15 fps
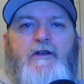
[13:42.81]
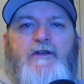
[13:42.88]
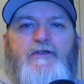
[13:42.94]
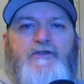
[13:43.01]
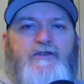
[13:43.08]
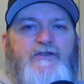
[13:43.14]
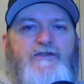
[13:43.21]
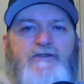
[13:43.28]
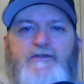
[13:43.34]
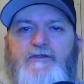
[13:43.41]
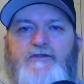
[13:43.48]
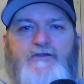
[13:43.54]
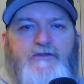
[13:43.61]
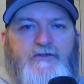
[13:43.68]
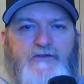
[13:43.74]
just
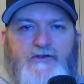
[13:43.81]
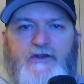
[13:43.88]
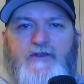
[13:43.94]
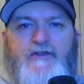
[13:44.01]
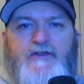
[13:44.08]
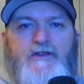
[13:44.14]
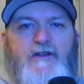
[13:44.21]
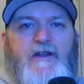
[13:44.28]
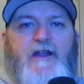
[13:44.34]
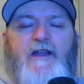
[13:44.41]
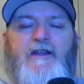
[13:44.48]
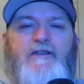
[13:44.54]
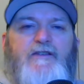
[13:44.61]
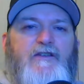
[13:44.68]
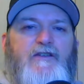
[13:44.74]
in
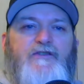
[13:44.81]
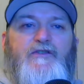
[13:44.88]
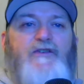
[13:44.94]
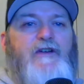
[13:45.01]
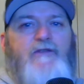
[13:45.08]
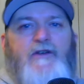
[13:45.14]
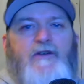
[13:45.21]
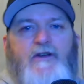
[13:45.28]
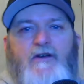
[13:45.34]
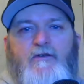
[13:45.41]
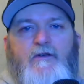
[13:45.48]
case, because you never know.